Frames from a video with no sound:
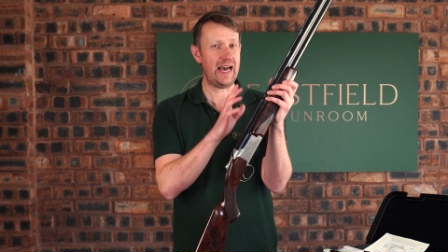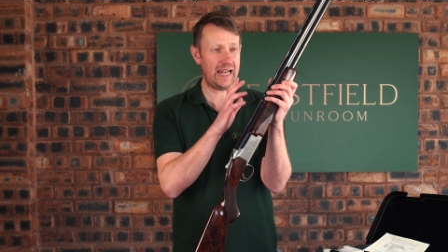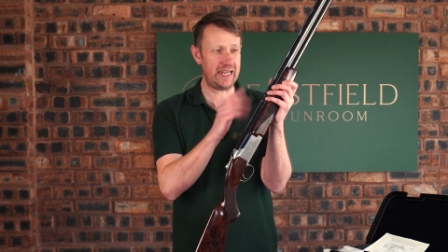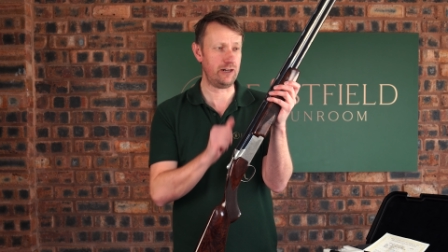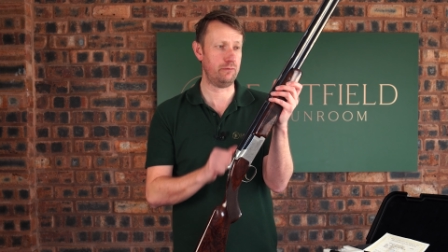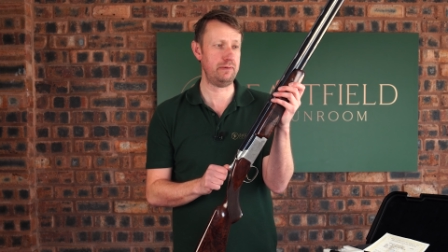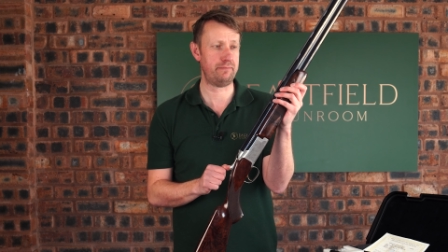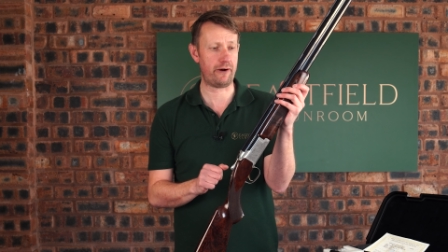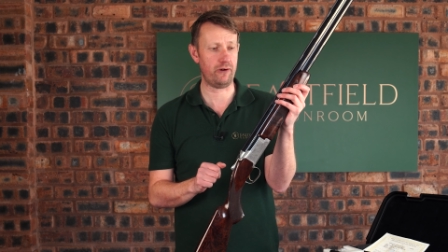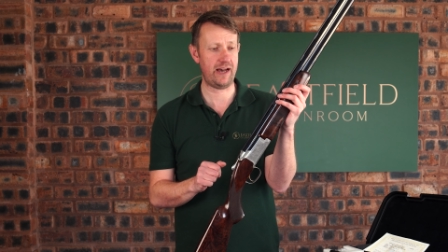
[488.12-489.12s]
a little bit
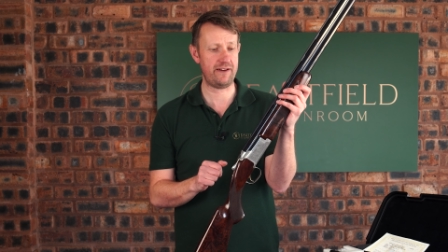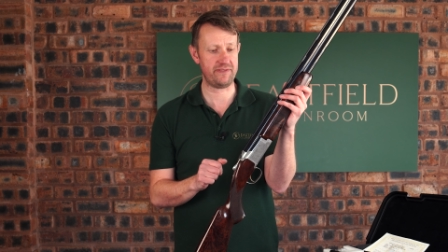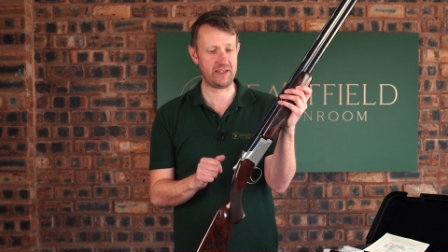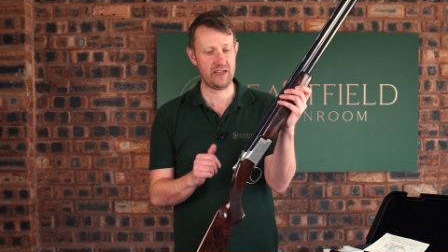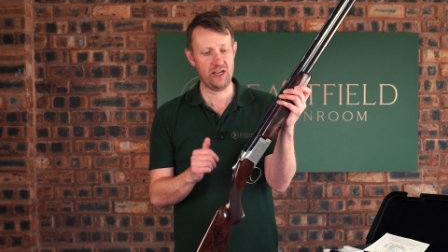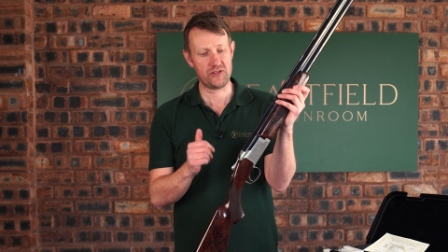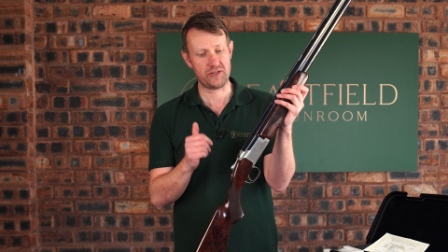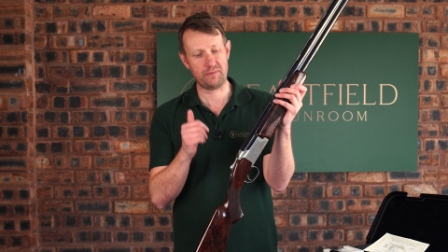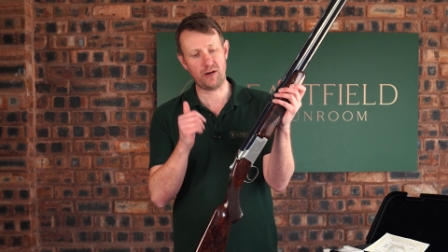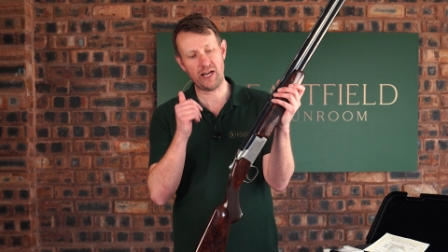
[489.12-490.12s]
barrel heavy. So
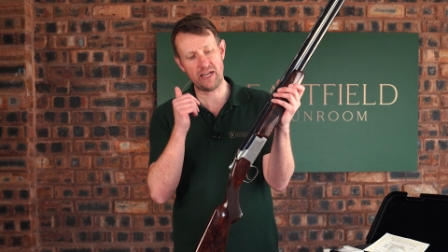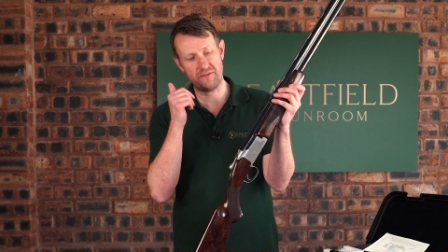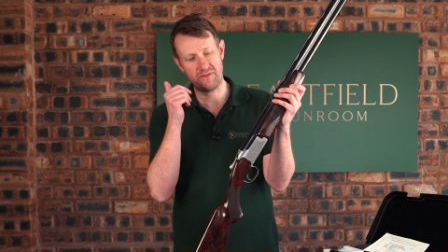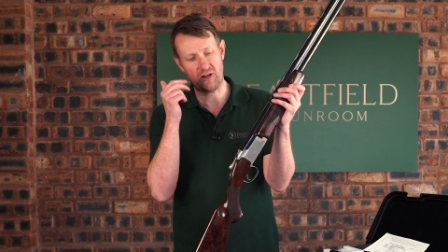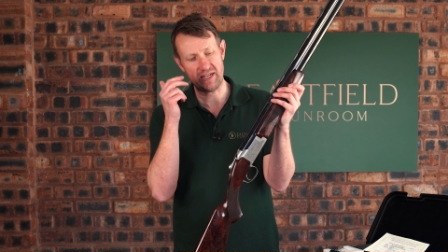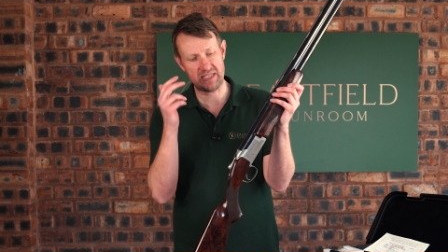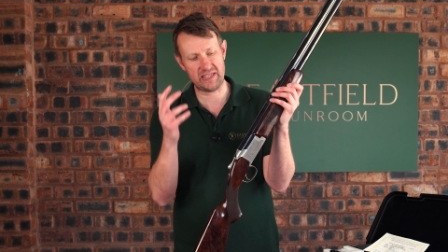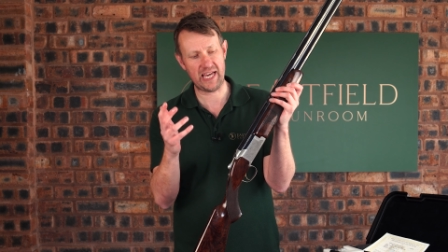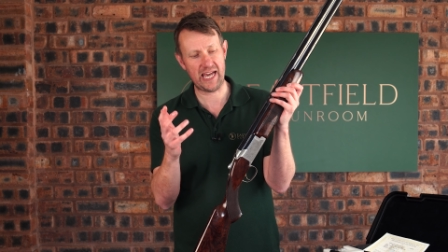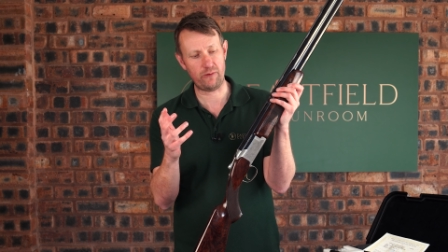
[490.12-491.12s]
my advice
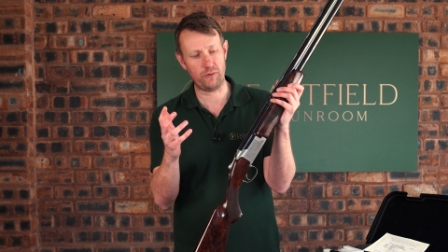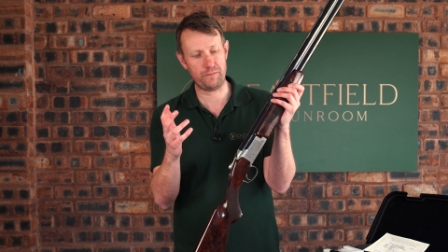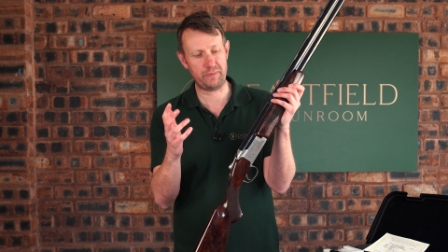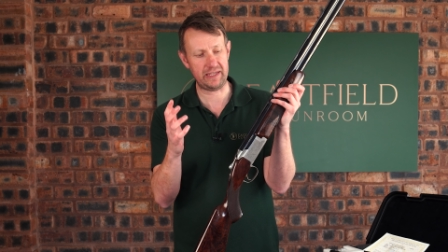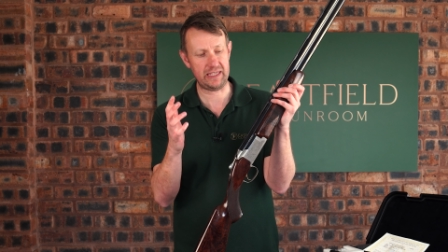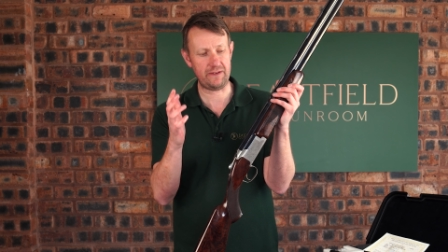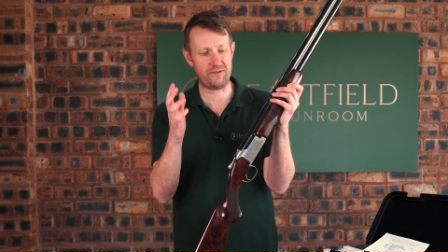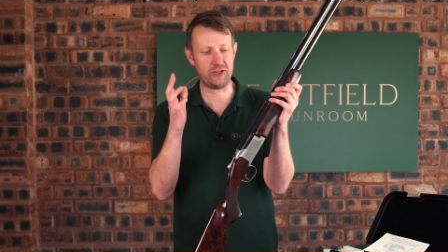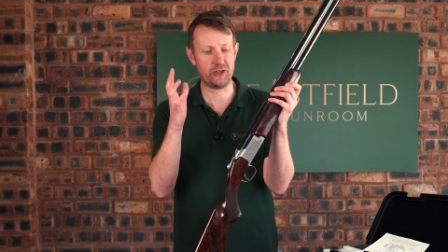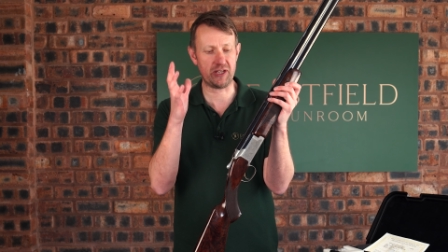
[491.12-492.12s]
there would be, if
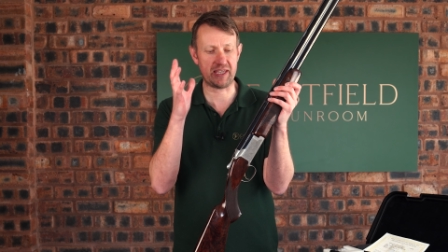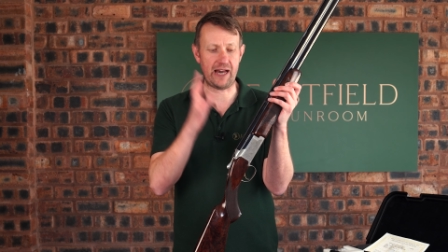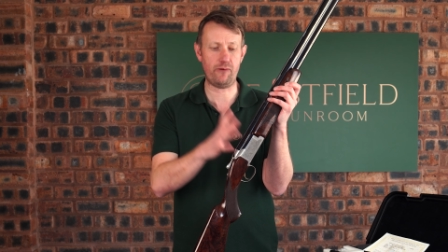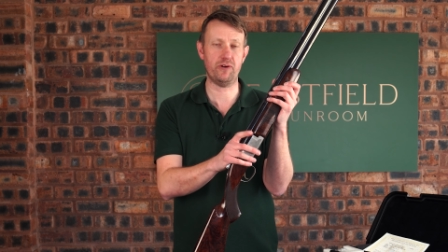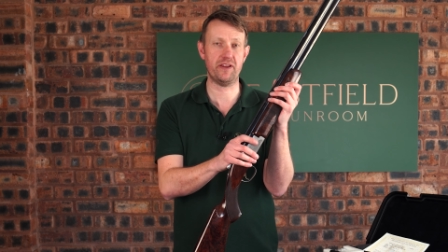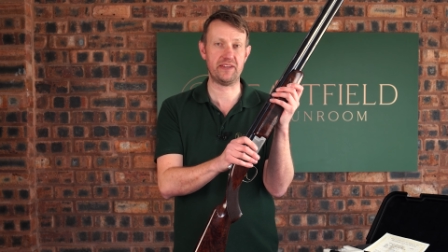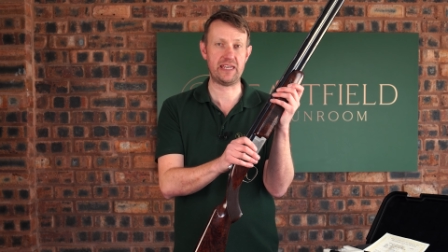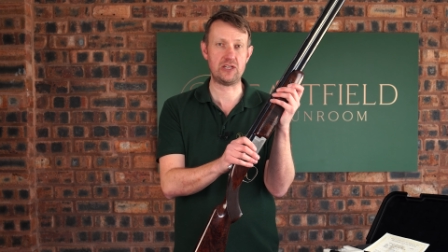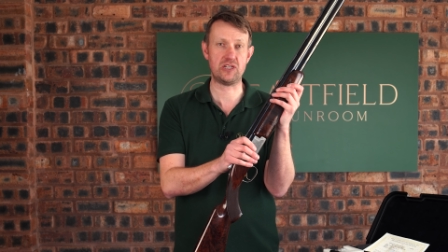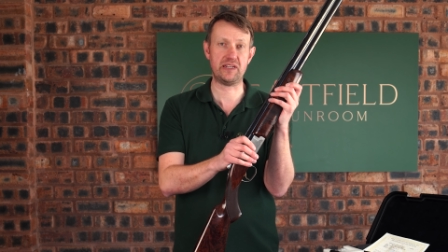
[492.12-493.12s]
you're going to get one of
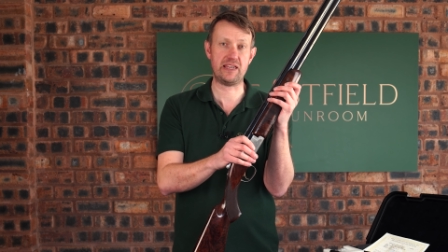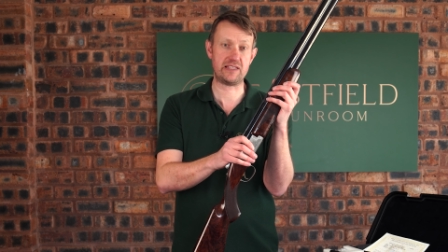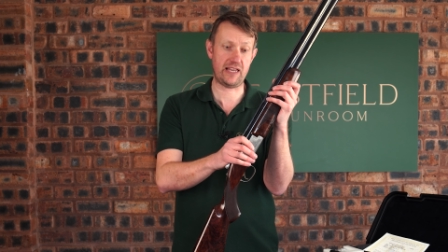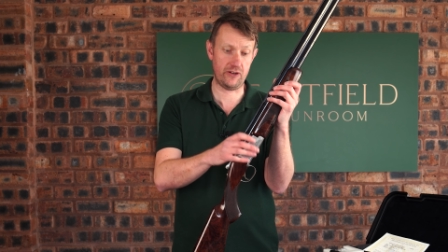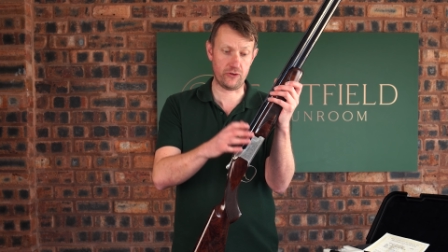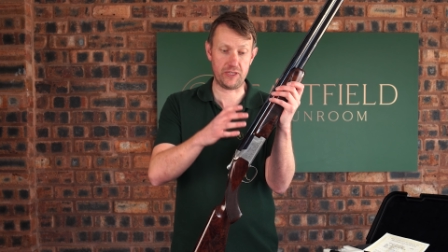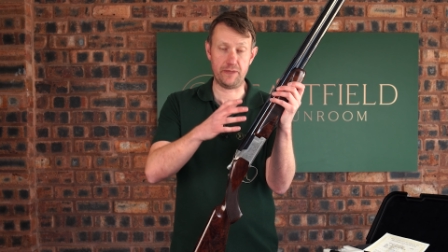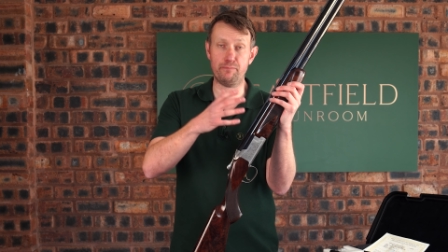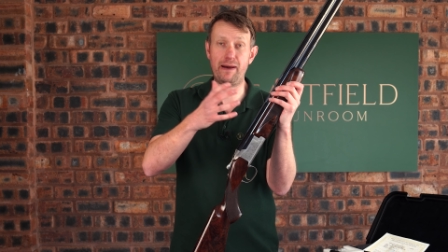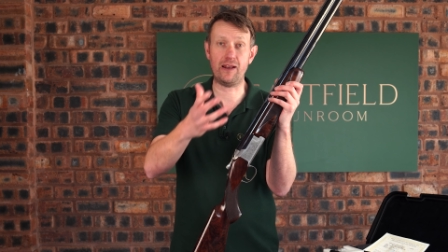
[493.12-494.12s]
these, you need to look at the
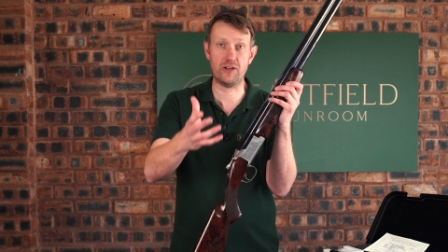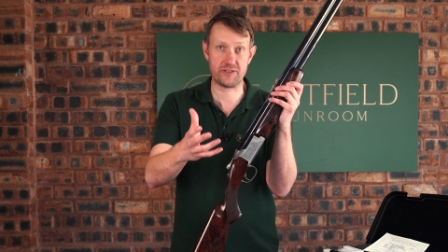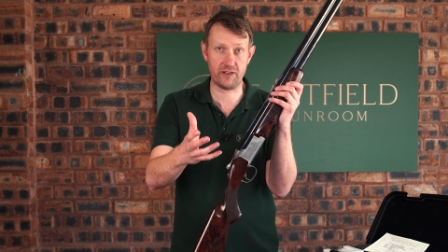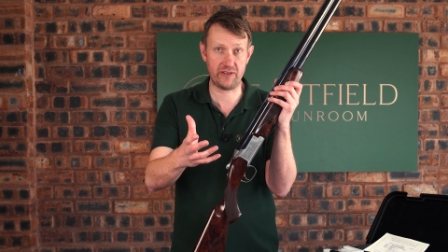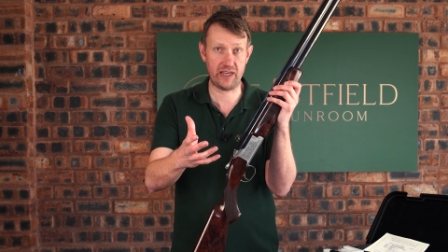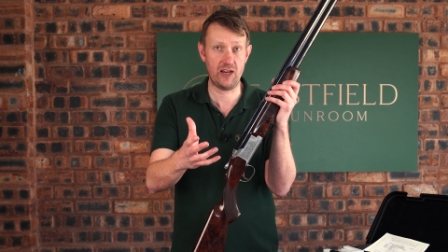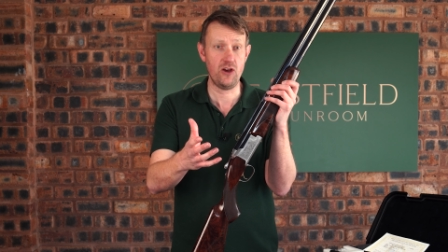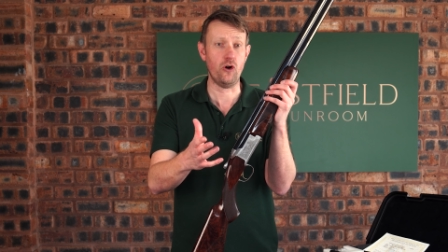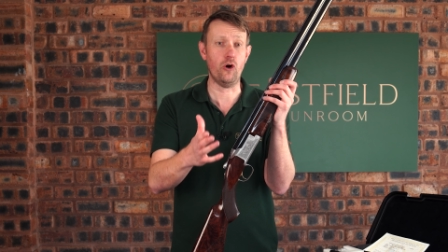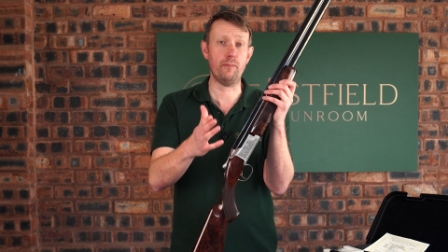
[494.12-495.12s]
balance of it,
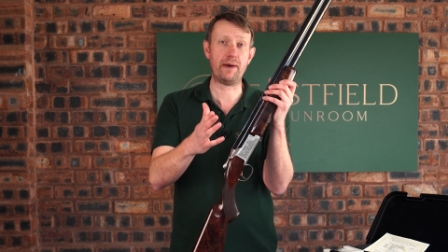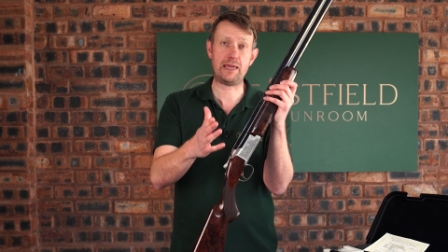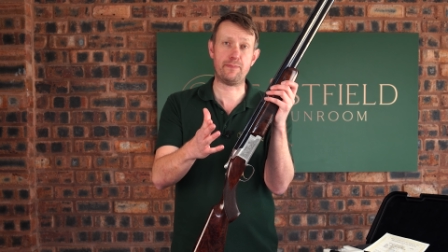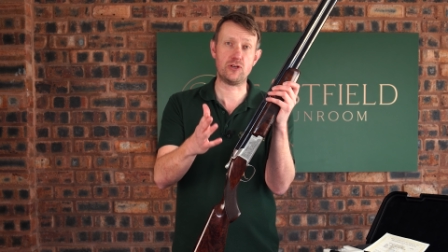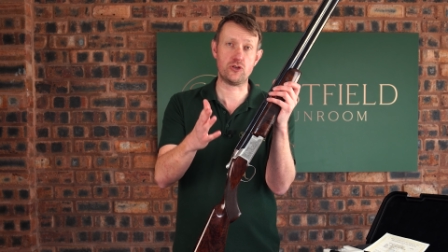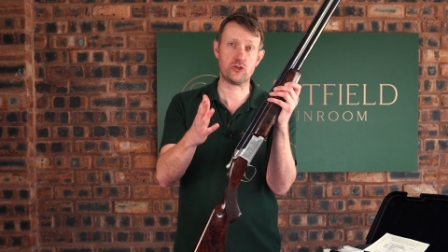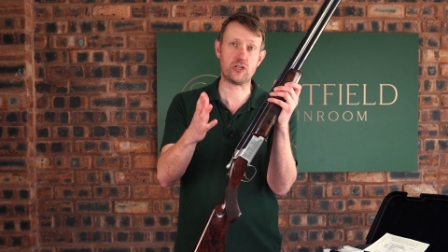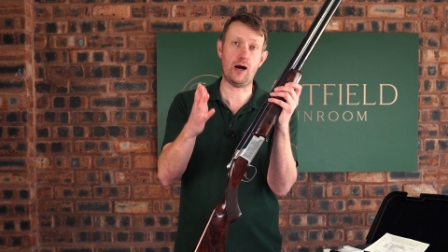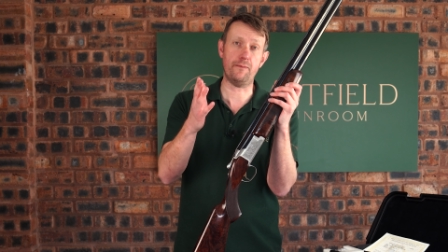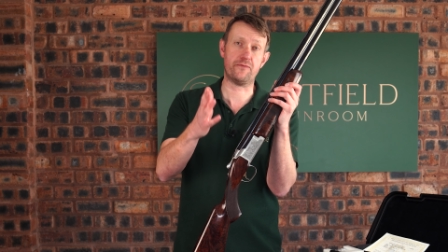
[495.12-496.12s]
or maybe just
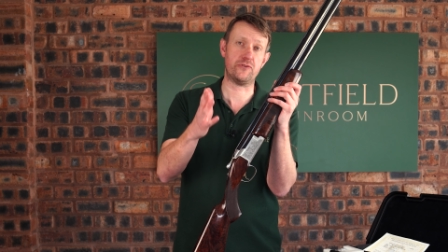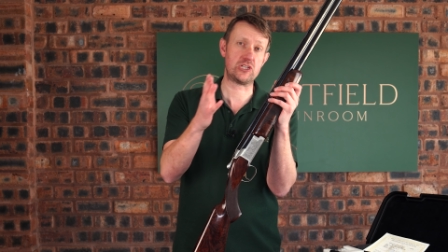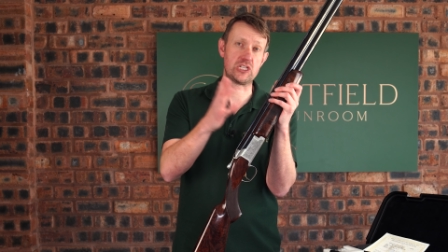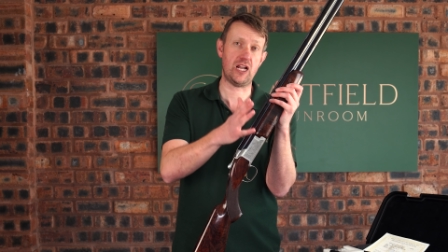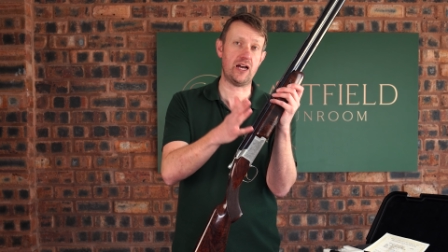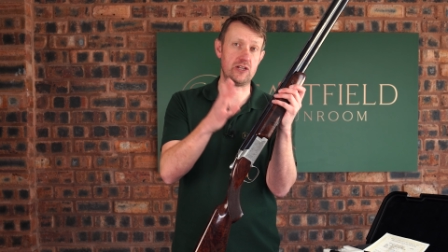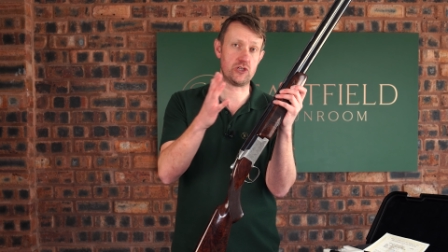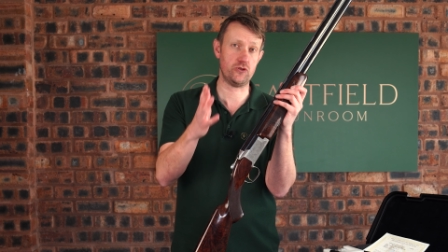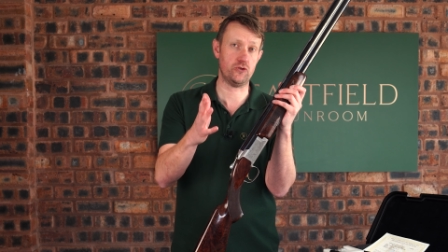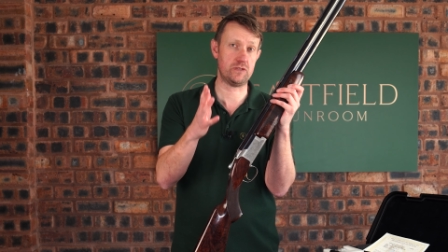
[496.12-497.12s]
opt for a slightly
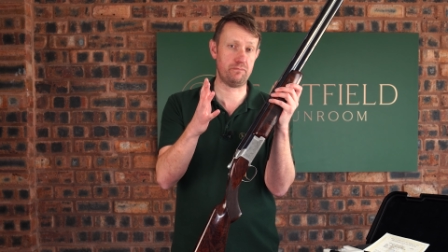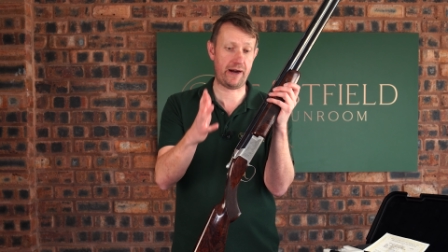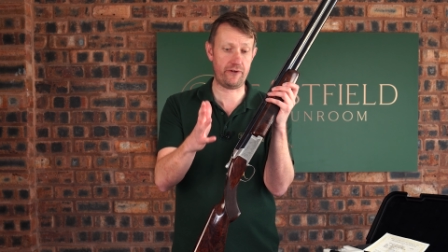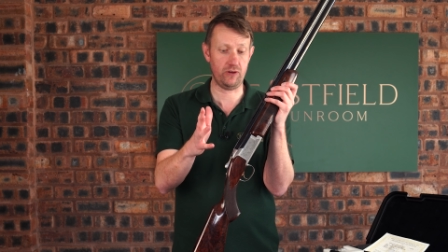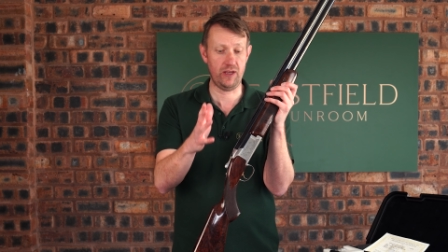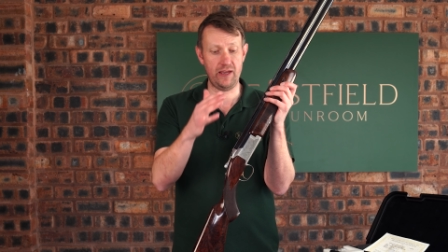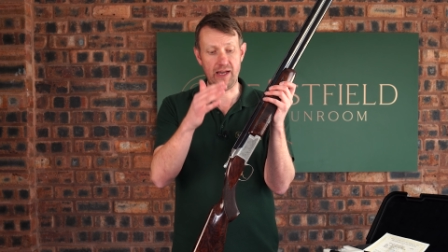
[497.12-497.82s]
shorter barrel.